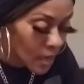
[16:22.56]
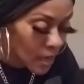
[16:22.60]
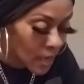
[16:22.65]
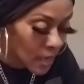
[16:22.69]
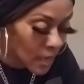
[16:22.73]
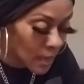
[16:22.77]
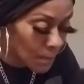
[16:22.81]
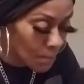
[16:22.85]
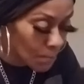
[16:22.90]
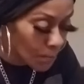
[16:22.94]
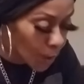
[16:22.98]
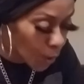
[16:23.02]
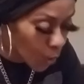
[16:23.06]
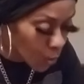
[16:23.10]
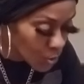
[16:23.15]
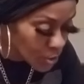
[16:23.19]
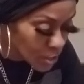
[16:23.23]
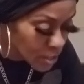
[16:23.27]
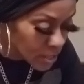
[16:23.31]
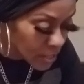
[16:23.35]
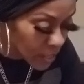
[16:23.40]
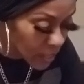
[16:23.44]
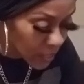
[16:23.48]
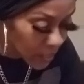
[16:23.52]

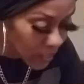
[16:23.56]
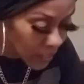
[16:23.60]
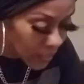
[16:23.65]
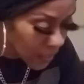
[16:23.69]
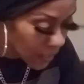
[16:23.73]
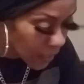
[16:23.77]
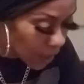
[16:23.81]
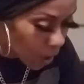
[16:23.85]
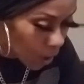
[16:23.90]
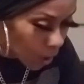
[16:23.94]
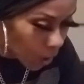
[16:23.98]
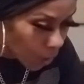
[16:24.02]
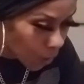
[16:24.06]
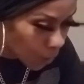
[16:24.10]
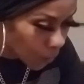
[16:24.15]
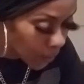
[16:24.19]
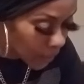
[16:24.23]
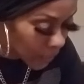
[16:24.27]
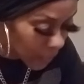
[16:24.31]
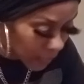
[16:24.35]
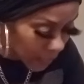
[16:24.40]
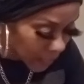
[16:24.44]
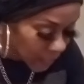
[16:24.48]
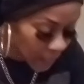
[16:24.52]
emotionally all
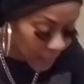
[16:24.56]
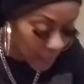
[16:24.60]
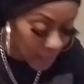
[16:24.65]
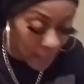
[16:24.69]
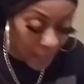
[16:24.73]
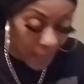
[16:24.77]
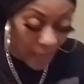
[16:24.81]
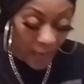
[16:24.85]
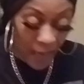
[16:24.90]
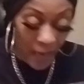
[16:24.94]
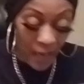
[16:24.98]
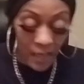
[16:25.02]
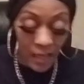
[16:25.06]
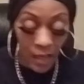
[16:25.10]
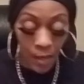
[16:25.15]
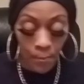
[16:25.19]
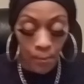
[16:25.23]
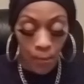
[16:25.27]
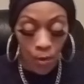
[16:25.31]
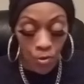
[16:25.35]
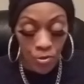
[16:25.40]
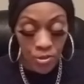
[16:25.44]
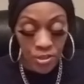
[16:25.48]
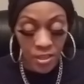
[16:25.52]
in and
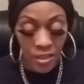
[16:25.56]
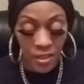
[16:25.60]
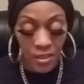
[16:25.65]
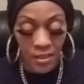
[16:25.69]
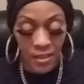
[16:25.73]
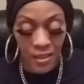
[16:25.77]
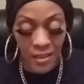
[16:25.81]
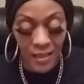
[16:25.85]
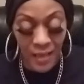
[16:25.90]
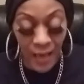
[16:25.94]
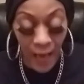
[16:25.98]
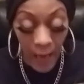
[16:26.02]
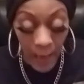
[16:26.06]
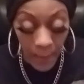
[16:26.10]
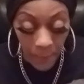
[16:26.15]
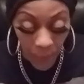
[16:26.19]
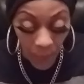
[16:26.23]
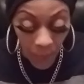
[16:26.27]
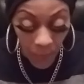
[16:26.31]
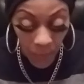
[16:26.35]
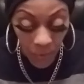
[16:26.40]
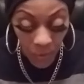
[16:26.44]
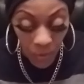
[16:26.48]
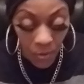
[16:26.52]
emotionally
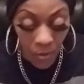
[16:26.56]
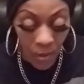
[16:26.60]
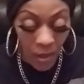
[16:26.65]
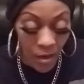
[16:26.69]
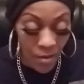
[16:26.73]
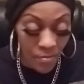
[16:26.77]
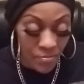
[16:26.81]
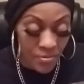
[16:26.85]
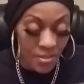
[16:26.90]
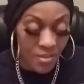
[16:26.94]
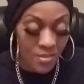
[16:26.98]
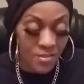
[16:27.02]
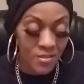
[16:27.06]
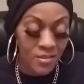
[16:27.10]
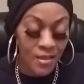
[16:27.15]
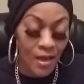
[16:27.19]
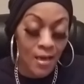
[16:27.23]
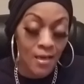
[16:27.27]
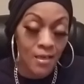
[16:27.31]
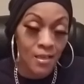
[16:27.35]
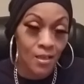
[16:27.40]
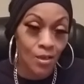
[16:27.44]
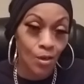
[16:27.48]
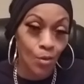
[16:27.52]
capable of
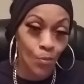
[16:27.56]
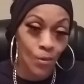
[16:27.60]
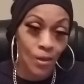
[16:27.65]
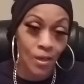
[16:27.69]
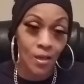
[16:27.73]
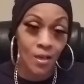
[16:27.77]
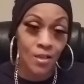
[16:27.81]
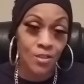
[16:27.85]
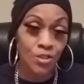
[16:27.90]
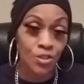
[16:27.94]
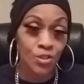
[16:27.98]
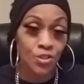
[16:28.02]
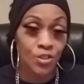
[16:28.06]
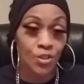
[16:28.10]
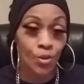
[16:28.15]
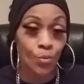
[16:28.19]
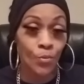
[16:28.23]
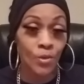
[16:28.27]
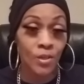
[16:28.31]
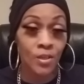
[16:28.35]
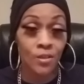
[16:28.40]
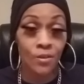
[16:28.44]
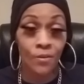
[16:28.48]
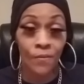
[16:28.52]
sustaining a relationship
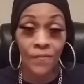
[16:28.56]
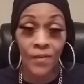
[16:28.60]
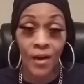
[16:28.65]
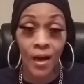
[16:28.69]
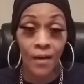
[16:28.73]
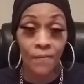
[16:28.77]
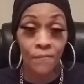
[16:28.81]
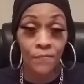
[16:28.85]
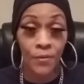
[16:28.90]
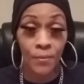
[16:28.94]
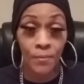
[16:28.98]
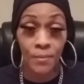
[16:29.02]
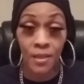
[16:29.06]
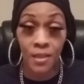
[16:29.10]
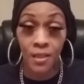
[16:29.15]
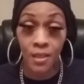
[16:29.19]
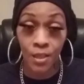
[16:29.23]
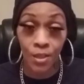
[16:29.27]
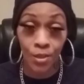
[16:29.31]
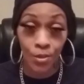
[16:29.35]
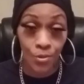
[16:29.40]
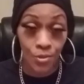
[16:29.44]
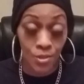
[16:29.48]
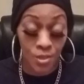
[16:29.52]
with divine feminine
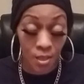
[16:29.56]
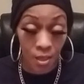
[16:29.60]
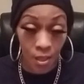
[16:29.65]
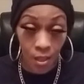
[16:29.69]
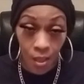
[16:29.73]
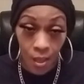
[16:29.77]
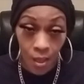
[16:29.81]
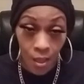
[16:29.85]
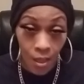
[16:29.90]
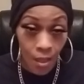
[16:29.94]
energy.